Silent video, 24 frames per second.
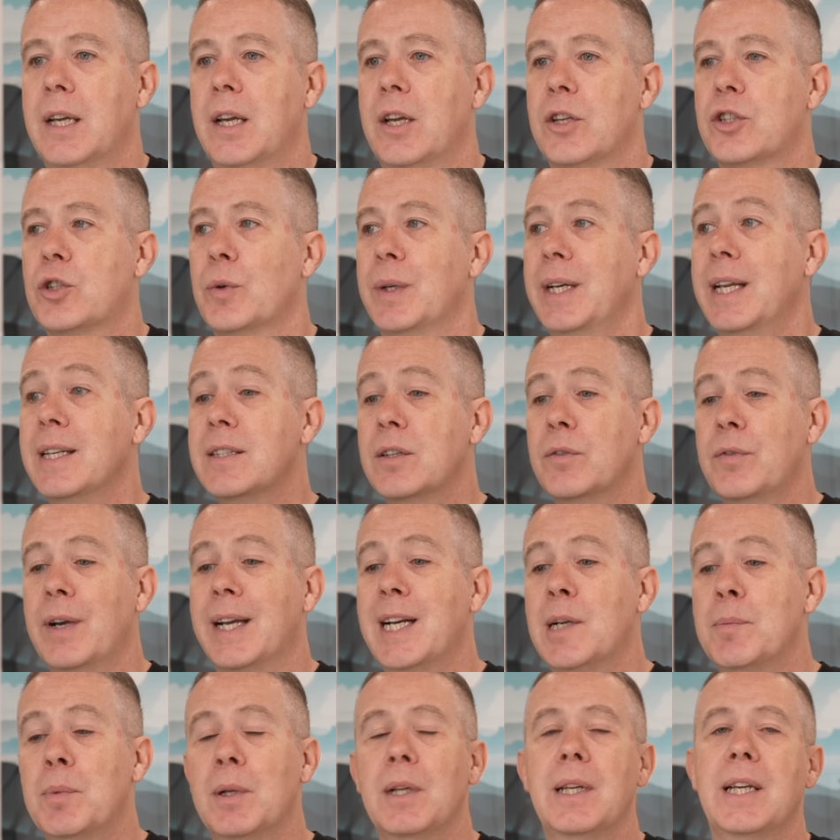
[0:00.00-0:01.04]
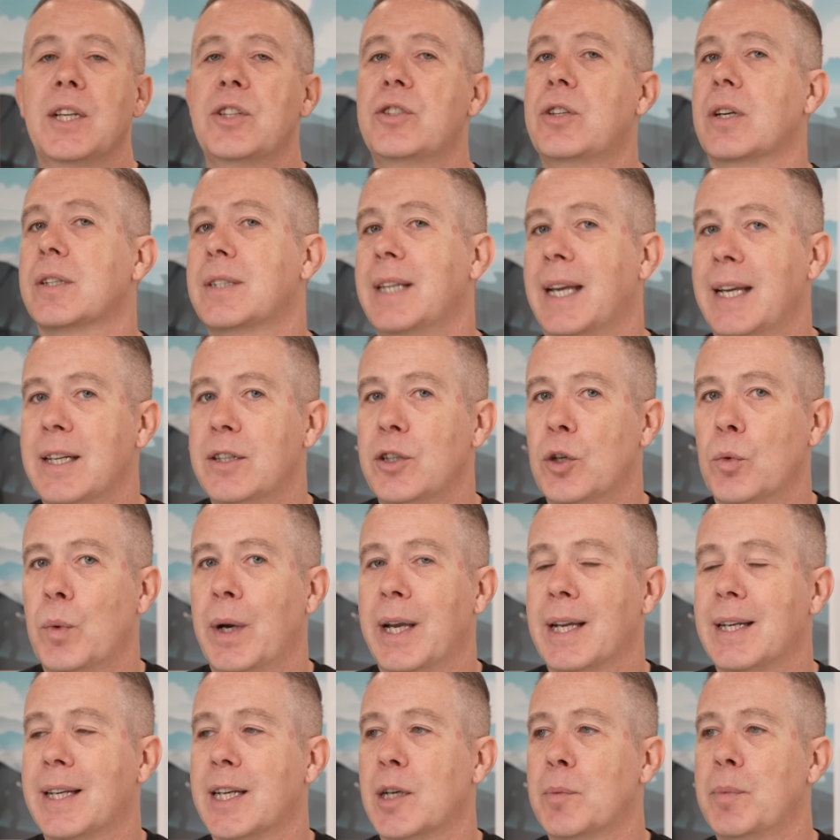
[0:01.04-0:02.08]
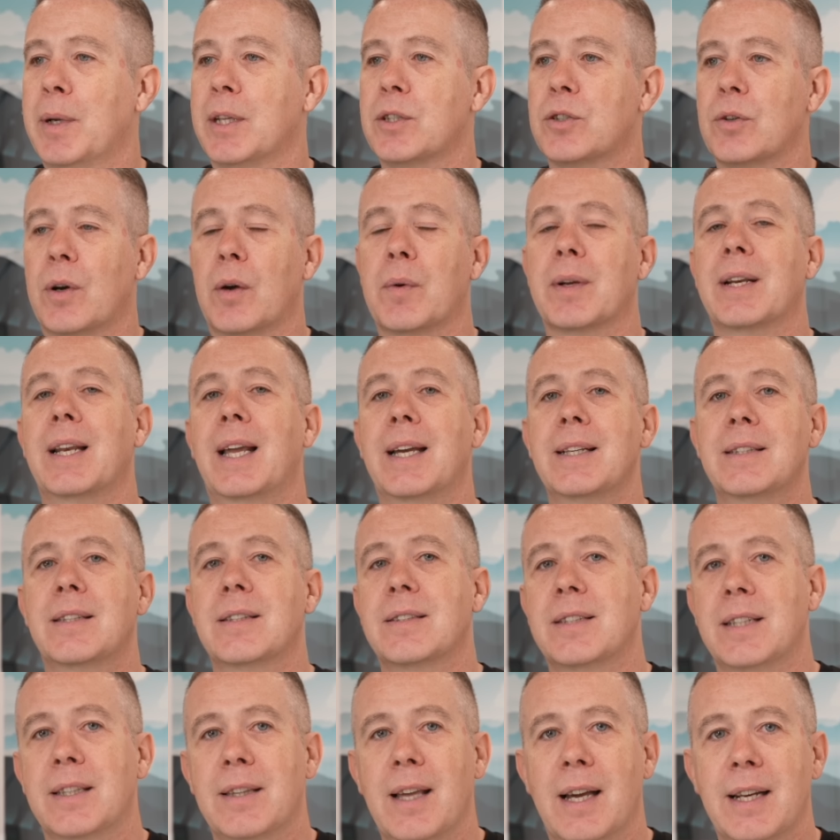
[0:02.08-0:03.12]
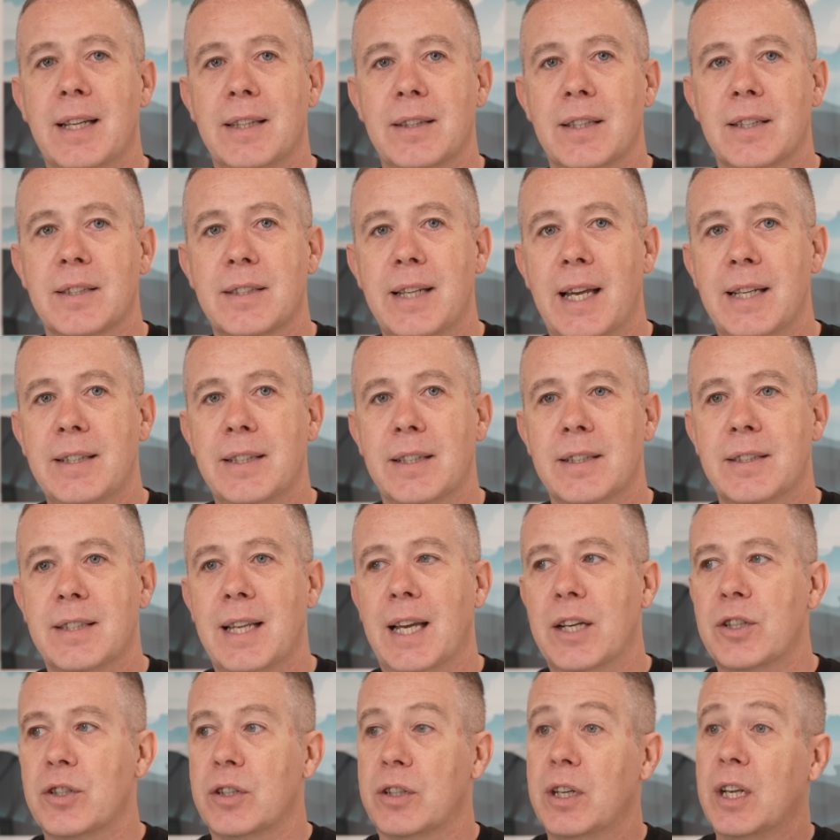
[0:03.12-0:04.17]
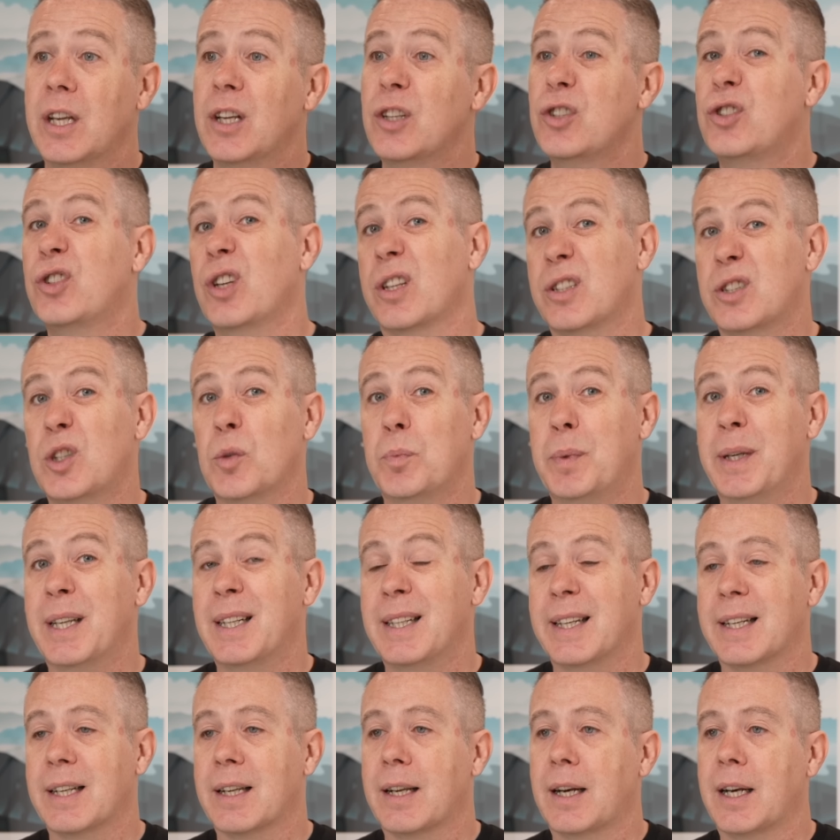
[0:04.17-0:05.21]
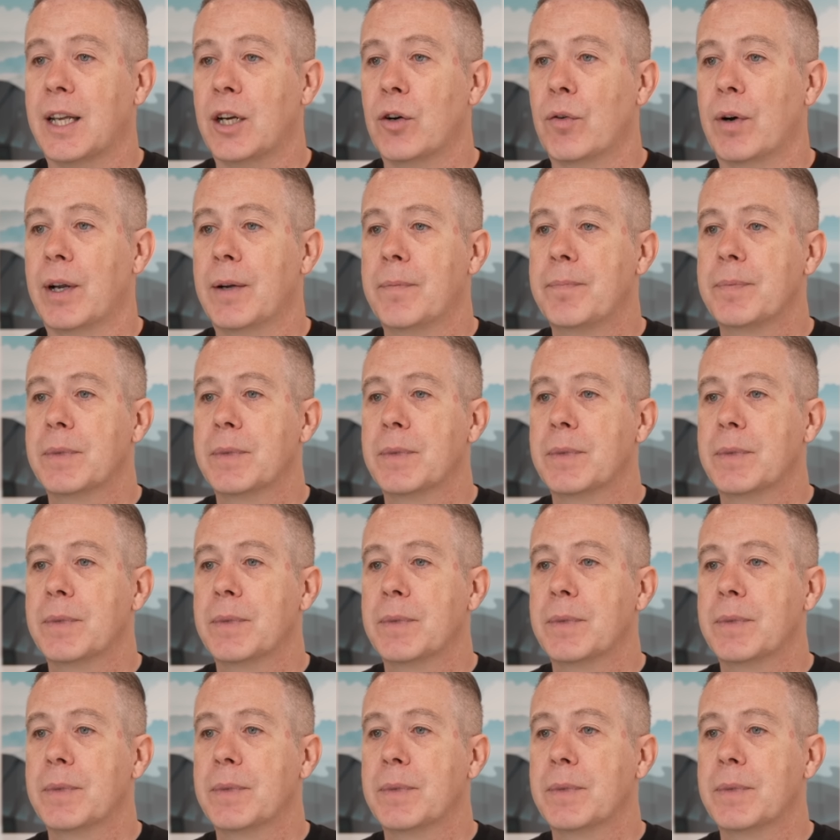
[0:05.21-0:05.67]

So it is available, it's just hidden away a little bit, so I would like to see that in the settings section, just to be a little clearer.